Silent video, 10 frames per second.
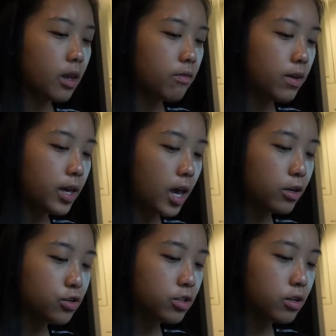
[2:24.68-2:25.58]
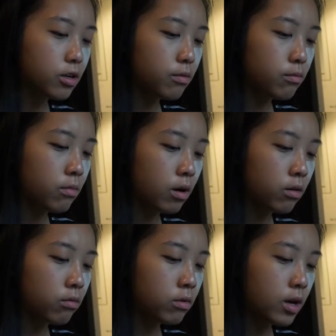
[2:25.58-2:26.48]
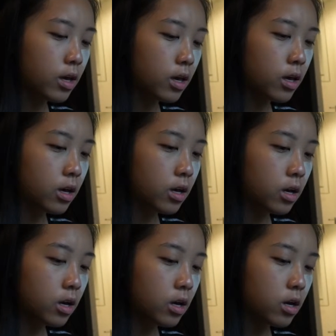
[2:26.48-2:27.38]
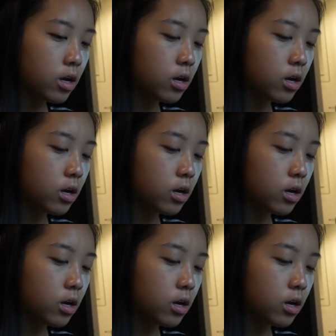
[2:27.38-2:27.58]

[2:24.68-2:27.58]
a vacation mode, and